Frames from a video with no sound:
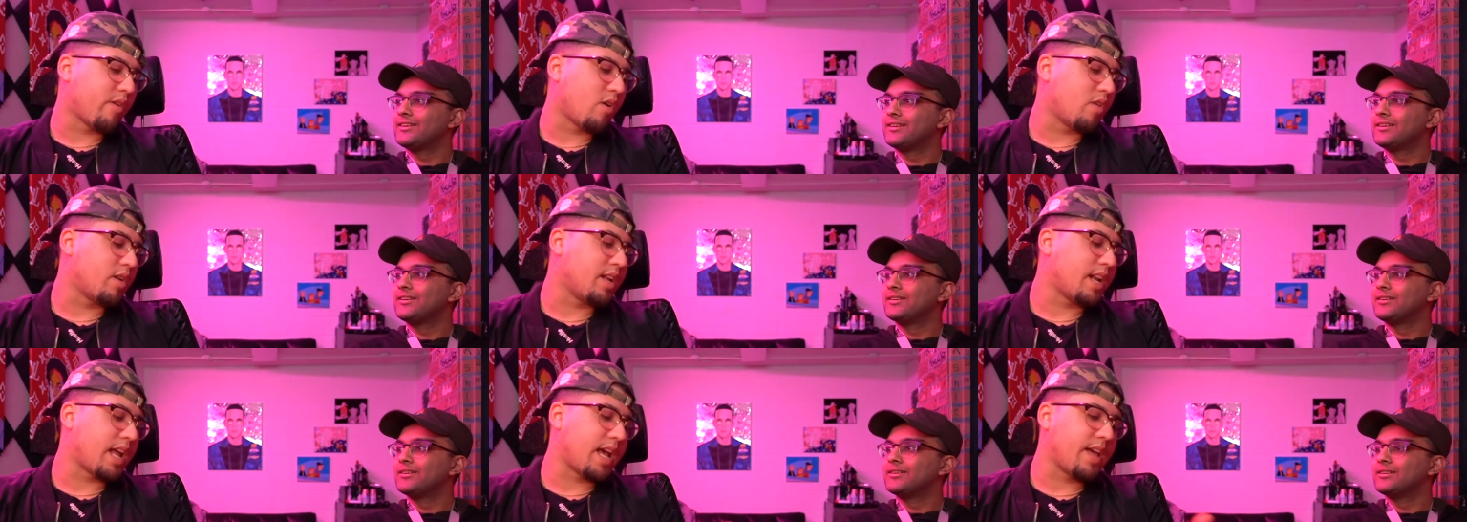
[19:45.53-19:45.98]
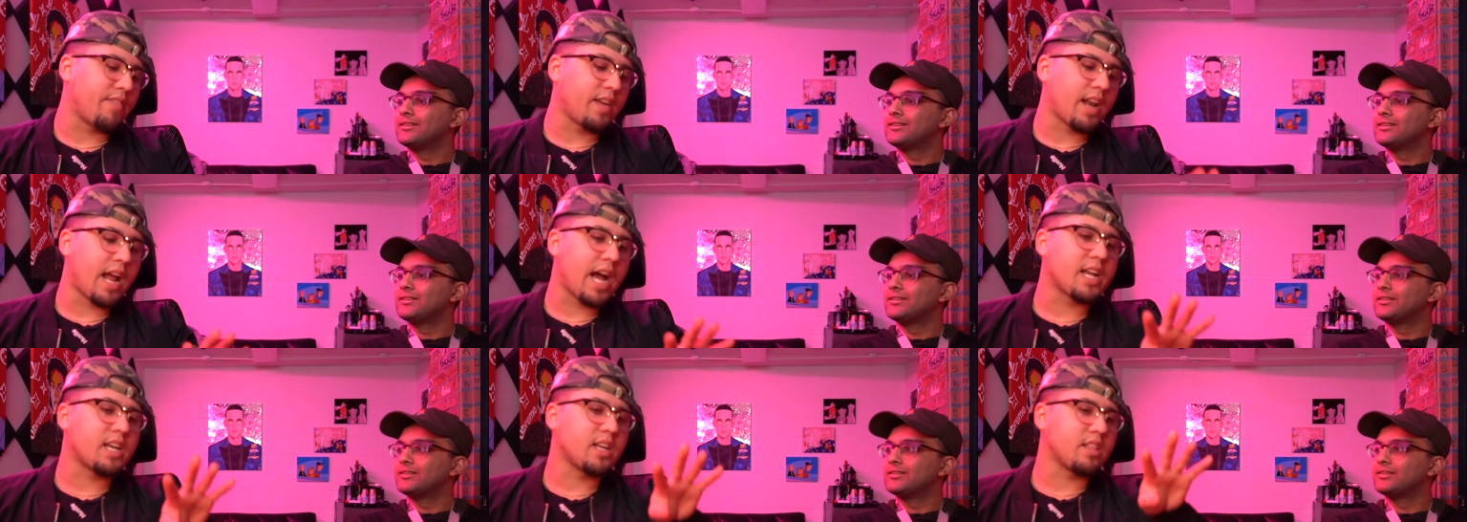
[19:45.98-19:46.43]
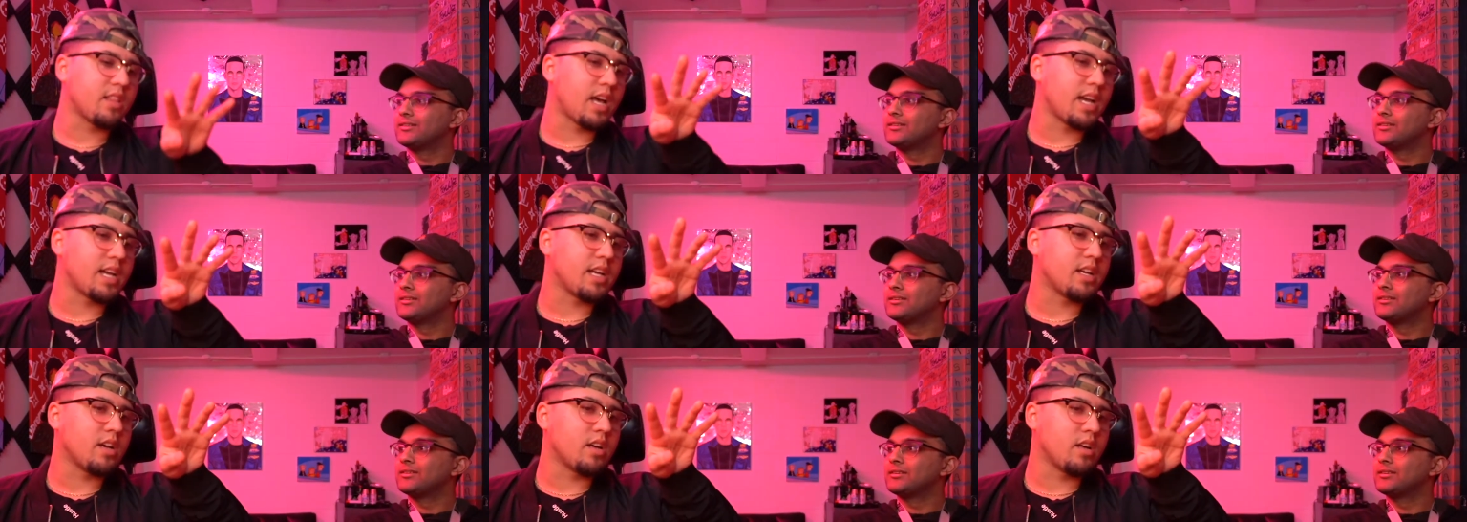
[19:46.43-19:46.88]
Speaker 1: and, and then I could like
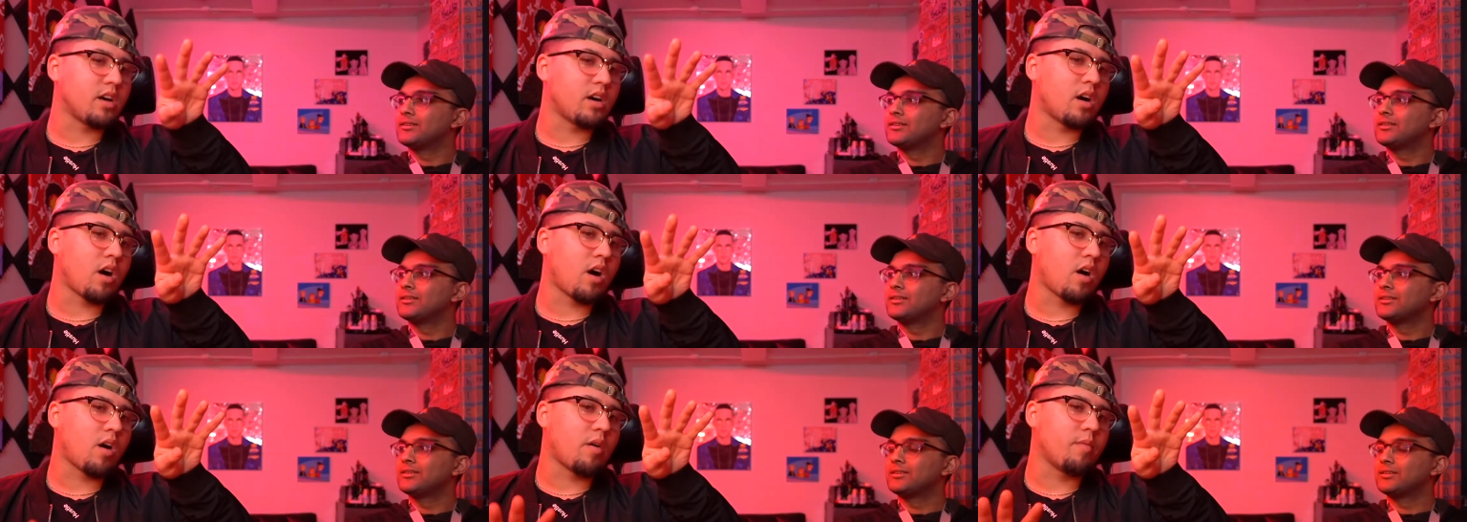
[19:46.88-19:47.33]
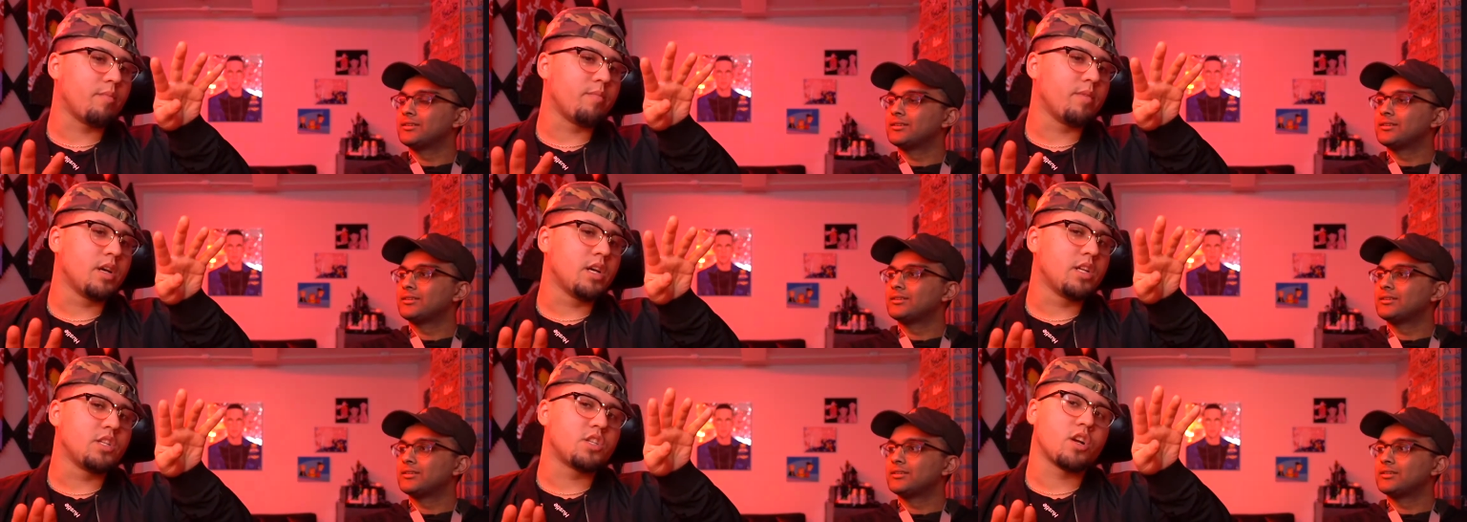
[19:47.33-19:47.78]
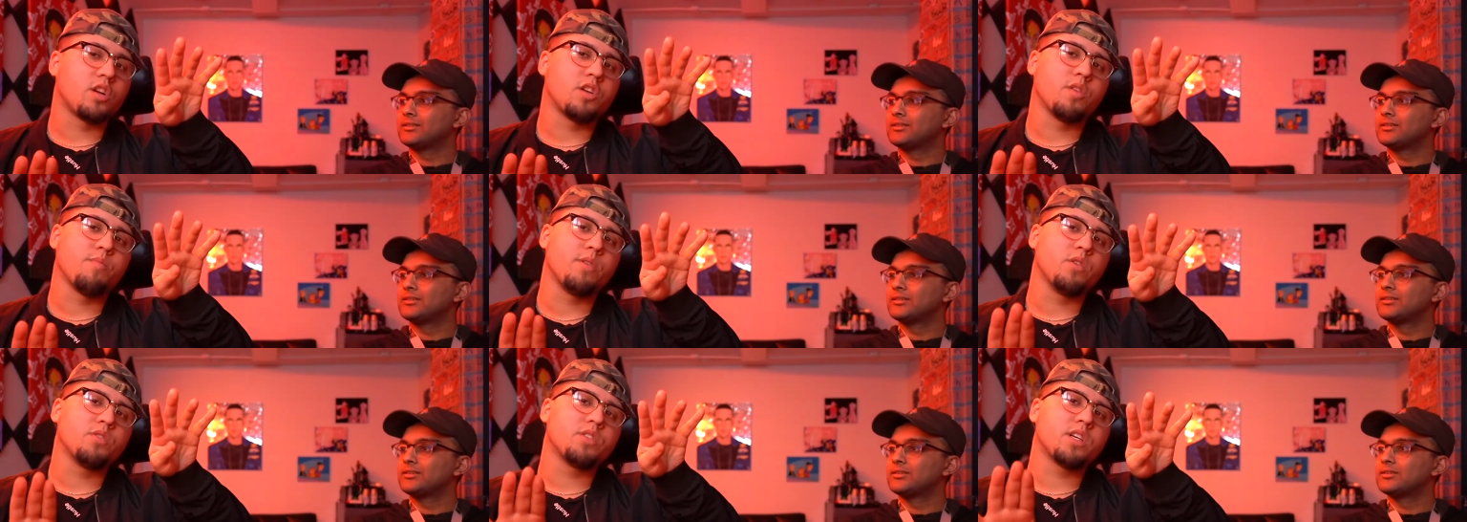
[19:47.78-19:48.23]
um turn the
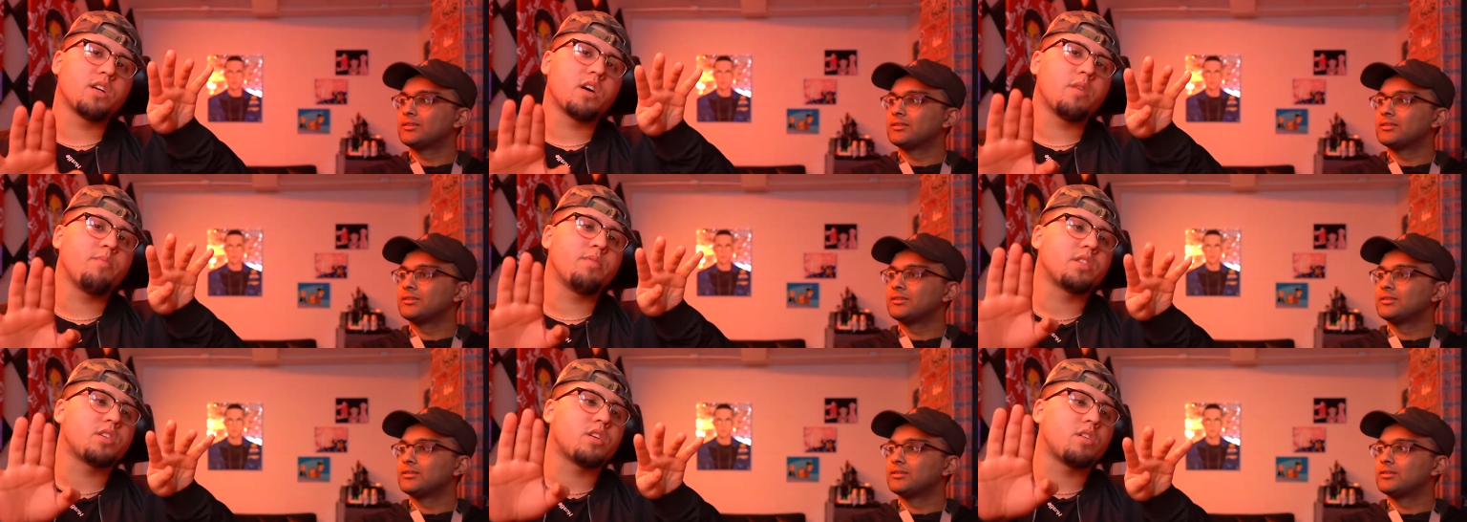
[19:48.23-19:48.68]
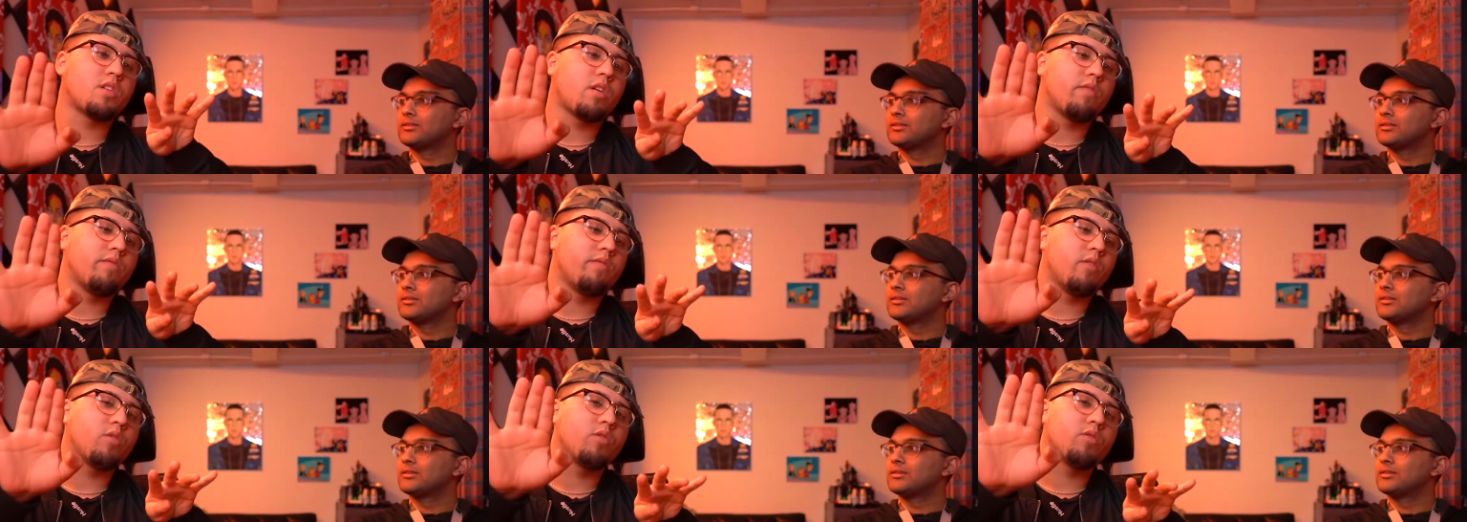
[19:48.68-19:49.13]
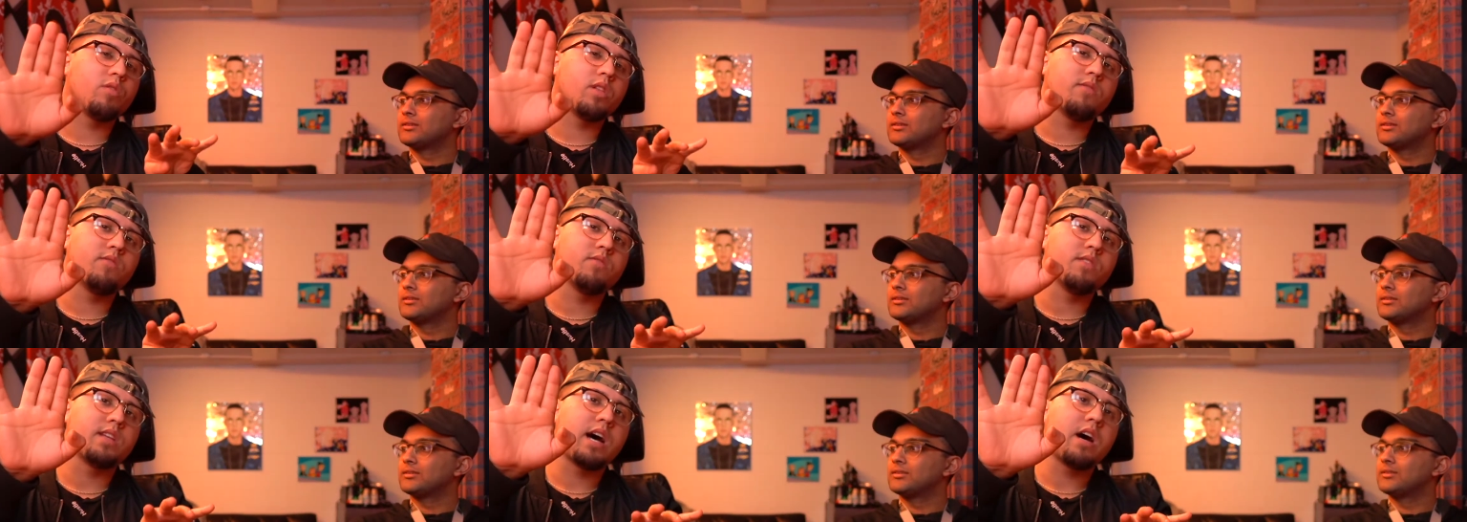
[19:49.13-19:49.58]
music up and turn our vocal level
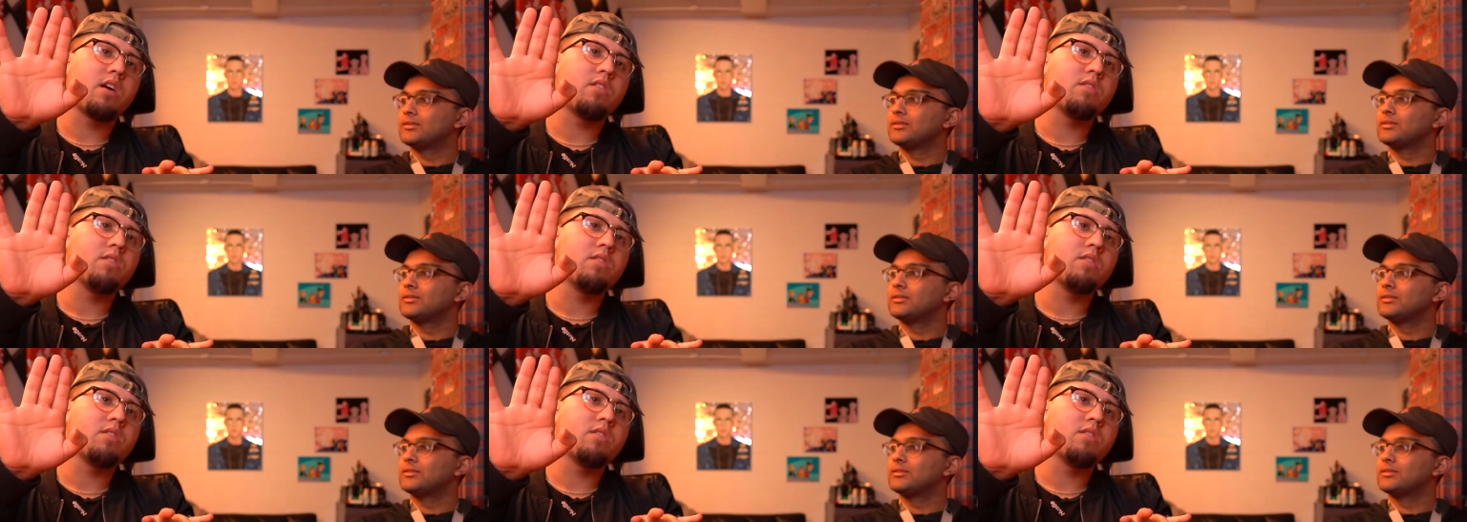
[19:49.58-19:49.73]
down,